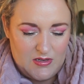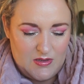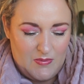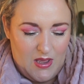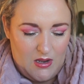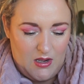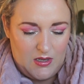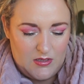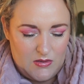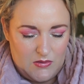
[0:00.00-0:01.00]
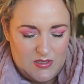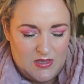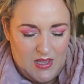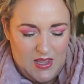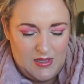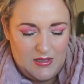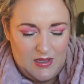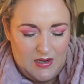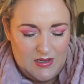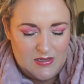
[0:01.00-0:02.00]
item, and I chose the
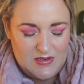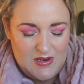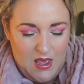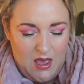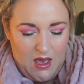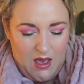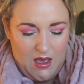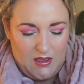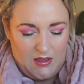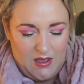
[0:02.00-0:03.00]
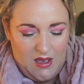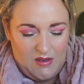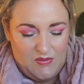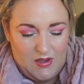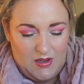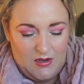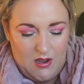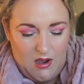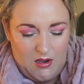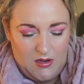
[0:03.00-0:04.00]
Inkylist
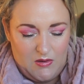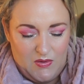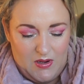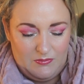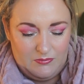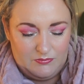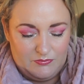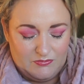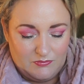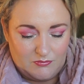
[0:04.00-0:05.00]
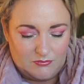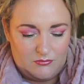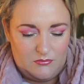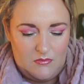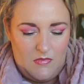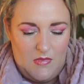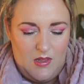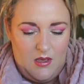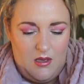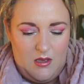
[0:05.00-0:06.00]
Caffeine Eye Cream.
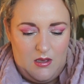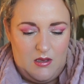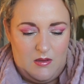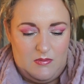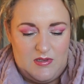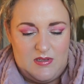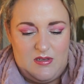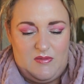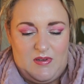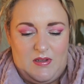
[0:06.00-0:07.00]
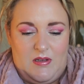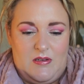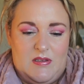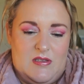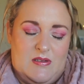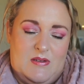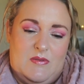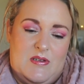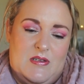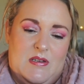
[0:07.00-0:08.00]
Let's see if we can kind of
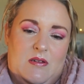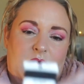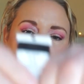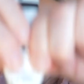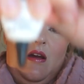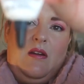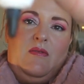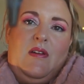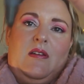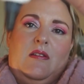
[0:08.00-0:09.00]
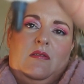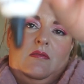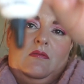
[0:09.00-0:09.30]
squish it down. I reckon,